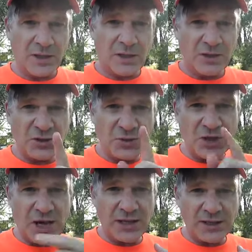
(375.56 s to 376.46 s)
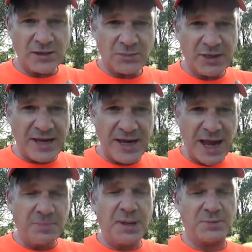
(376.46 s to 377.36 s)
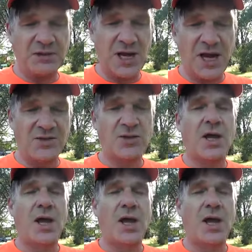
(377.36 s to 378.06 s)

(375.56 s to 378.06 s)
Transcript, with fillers: now she was talking to me, I'm hypnotized,